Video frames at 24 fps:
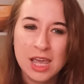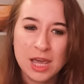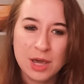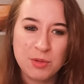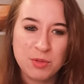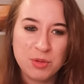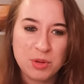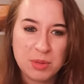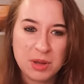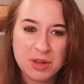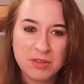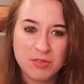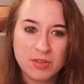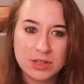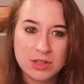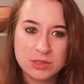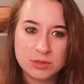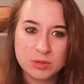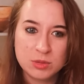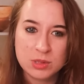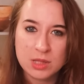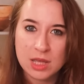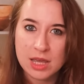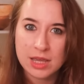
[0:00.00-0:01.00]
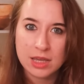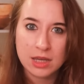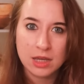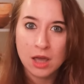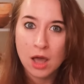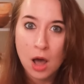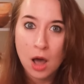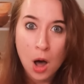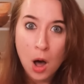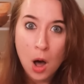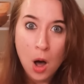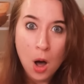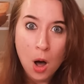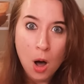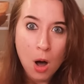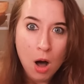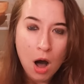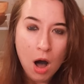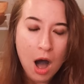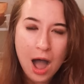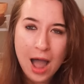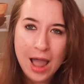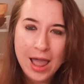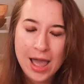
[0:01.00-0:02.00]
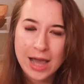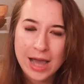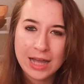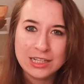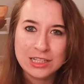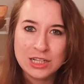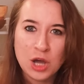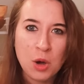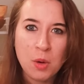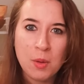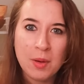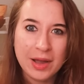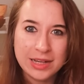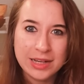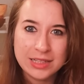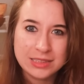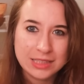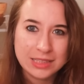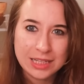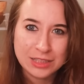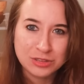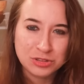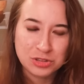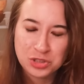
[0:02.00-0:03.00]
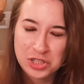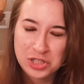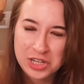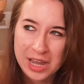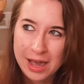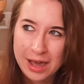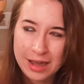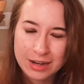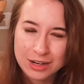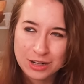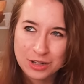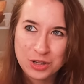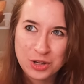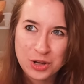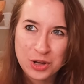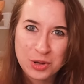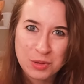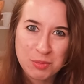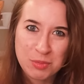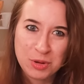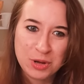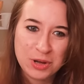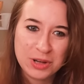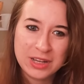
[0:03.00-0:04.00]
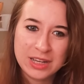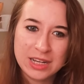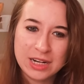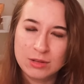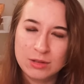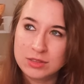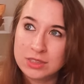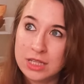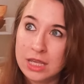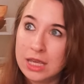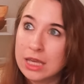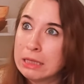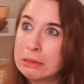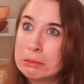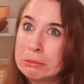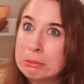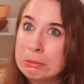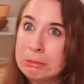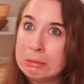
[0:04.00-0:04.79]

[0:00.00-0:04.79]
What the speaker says: and one of my friends was like, oh, I had no idea she had a cookbook, and I was like,